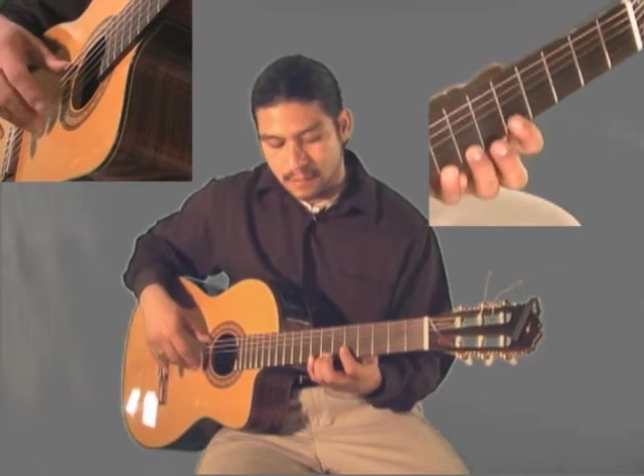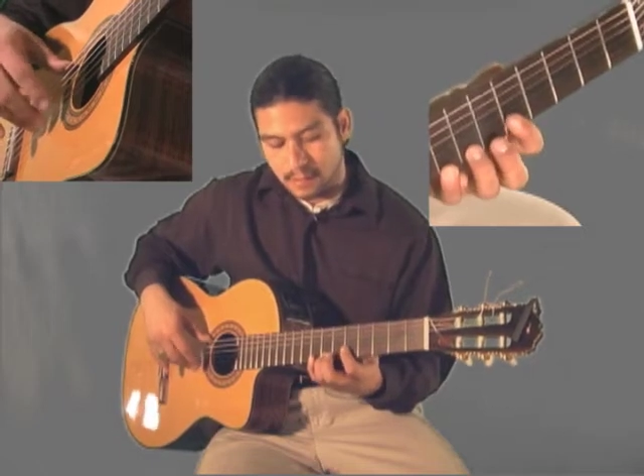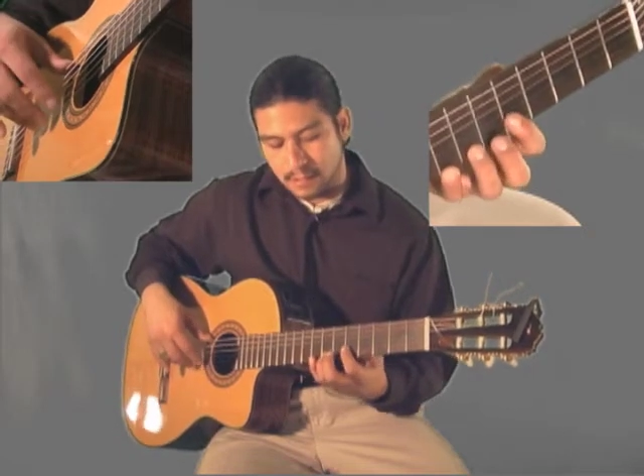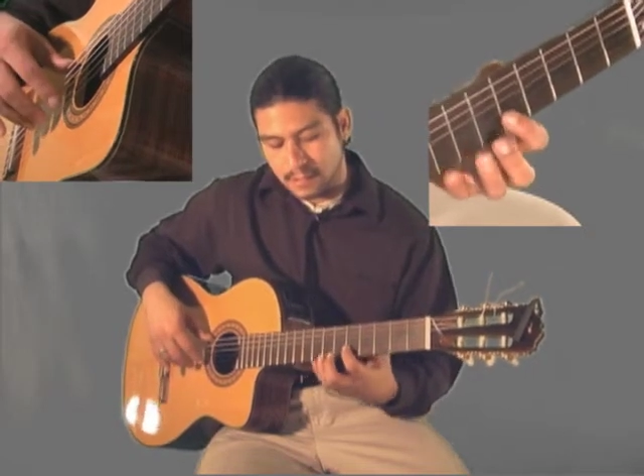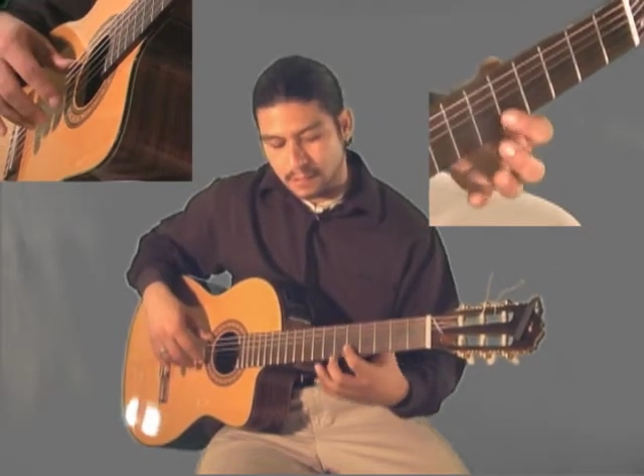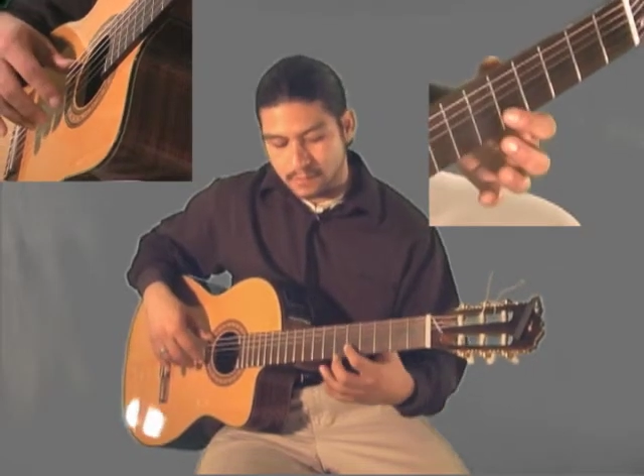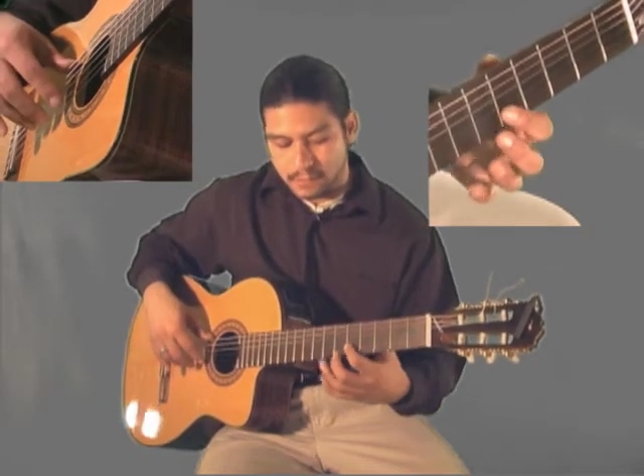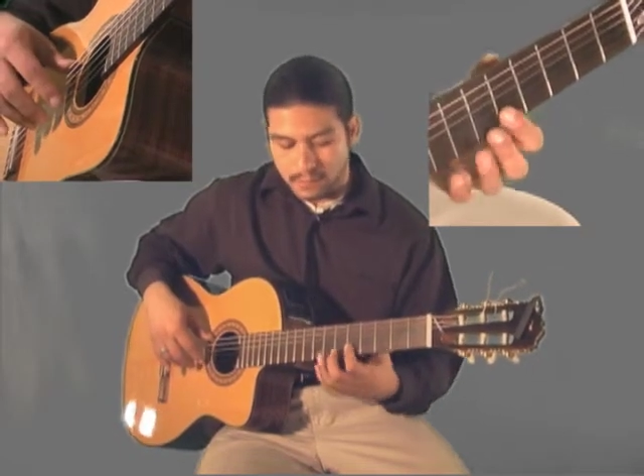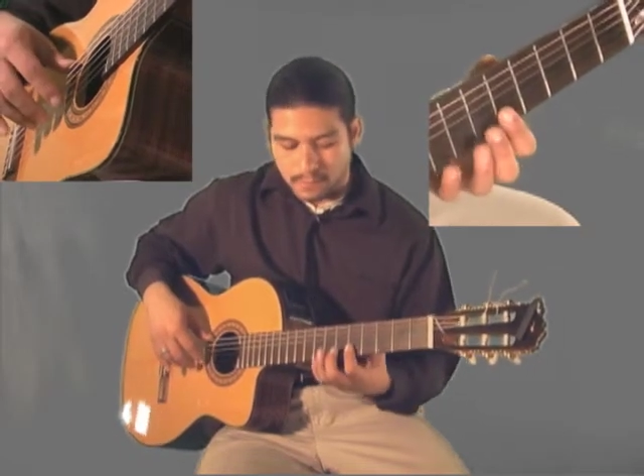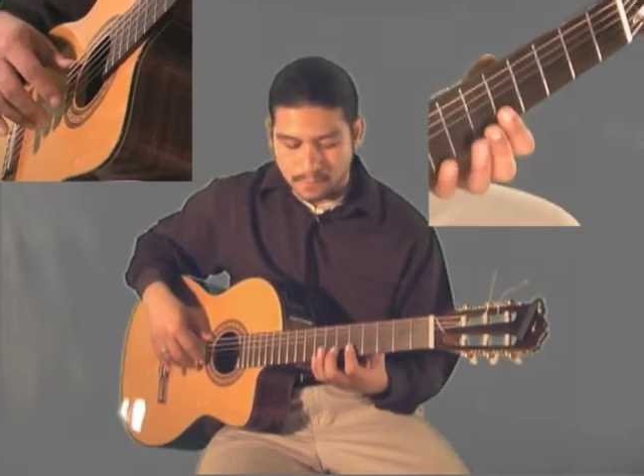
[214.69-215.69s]
all I did was
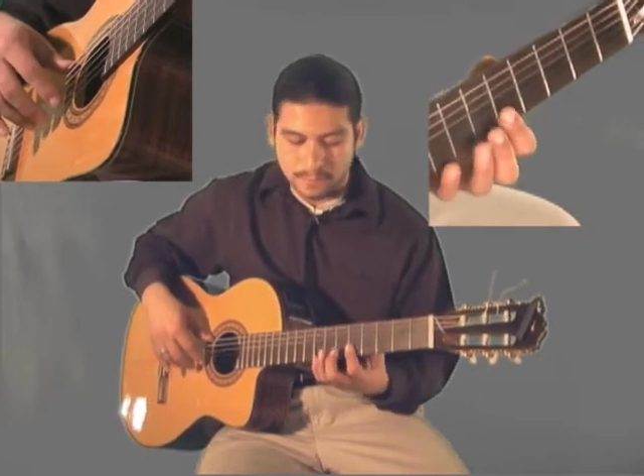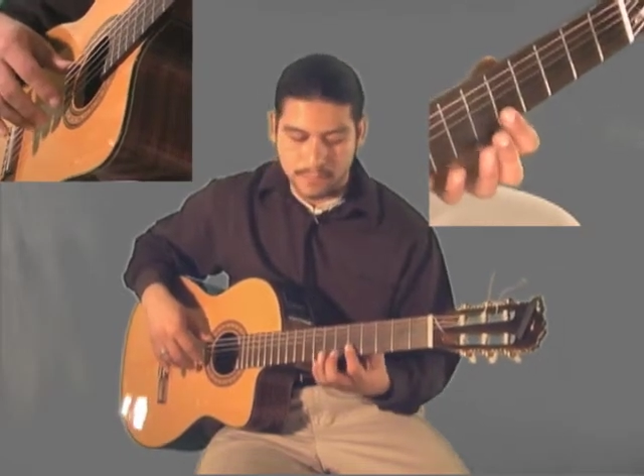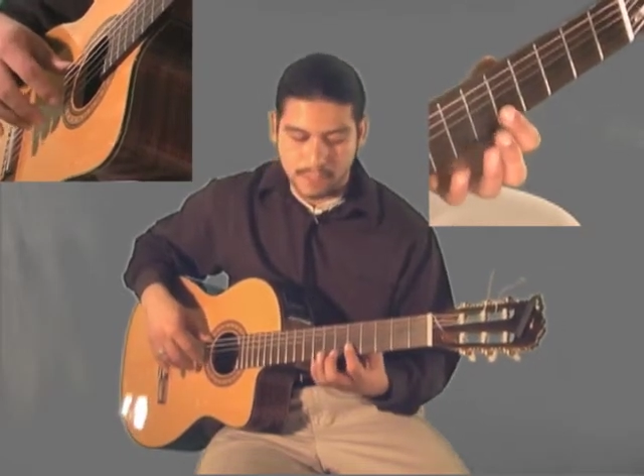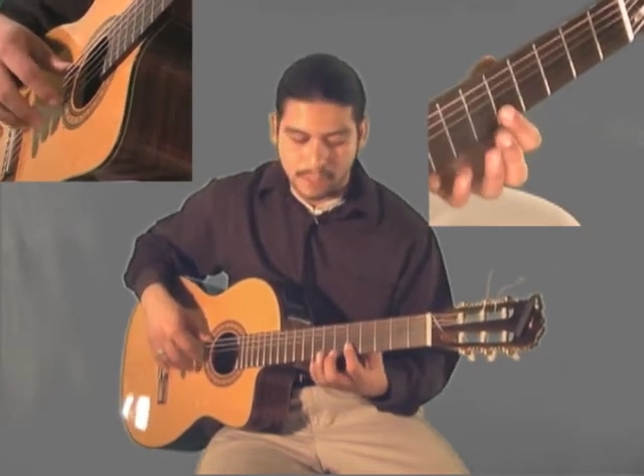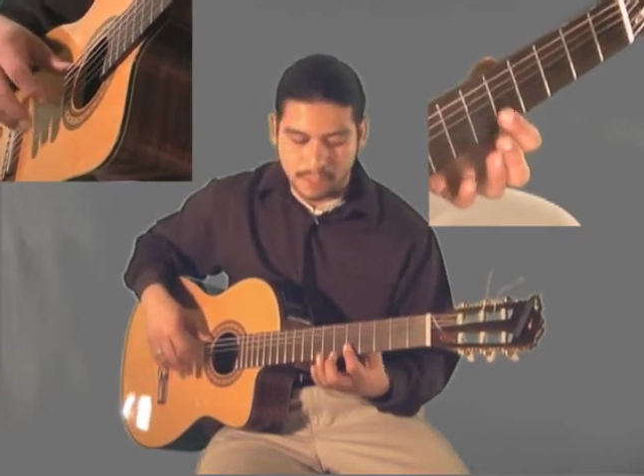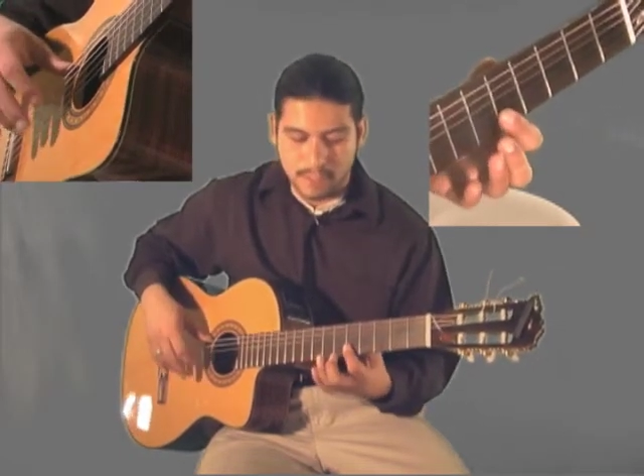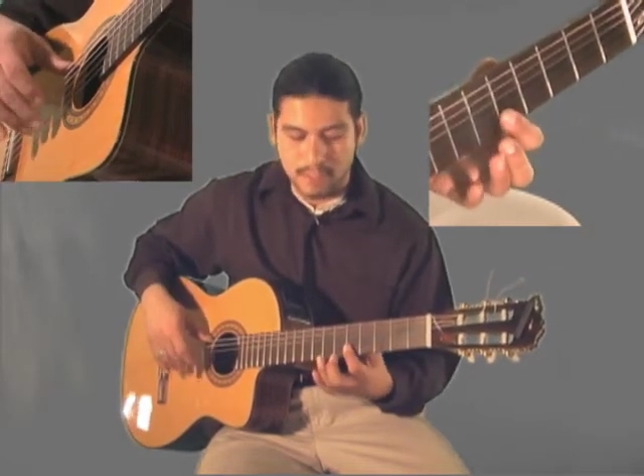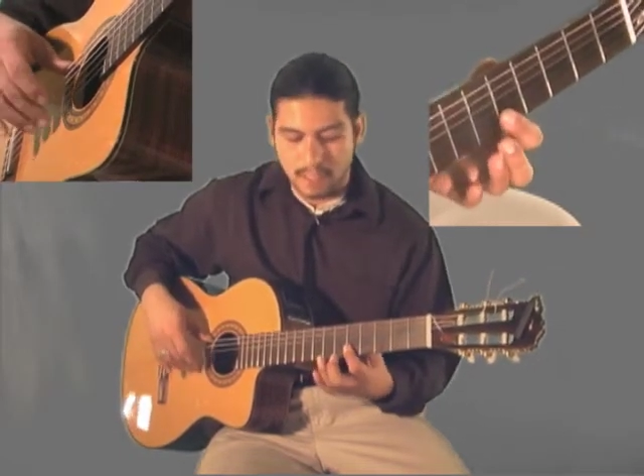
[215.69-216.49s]
go E,